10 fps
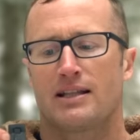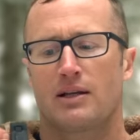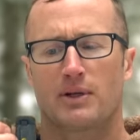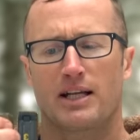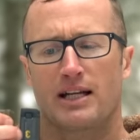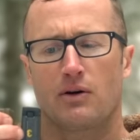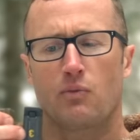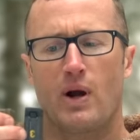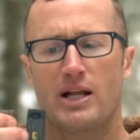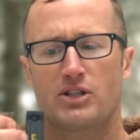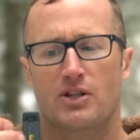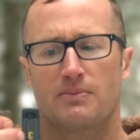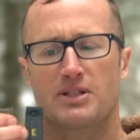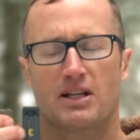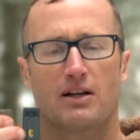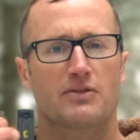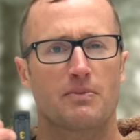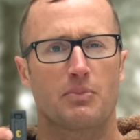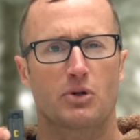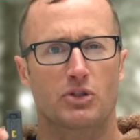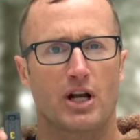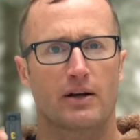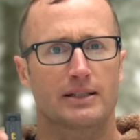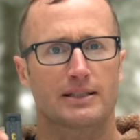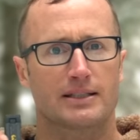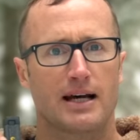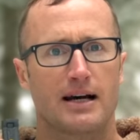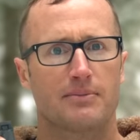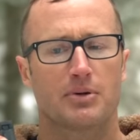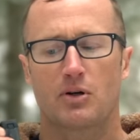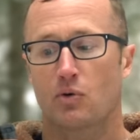they would kind of wedge themselves and push out at the top.